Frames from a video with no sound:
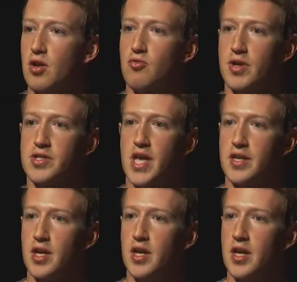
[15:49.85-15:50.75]
where it is
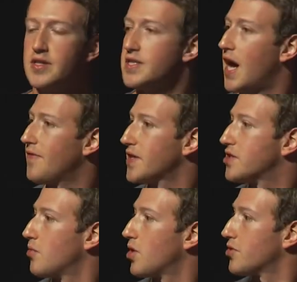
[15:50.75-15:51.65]
that it's not that
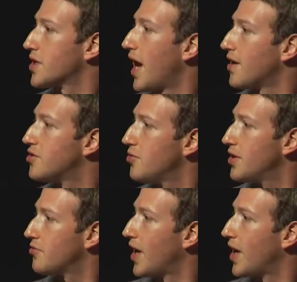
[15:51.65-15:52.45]
someone else can't do it,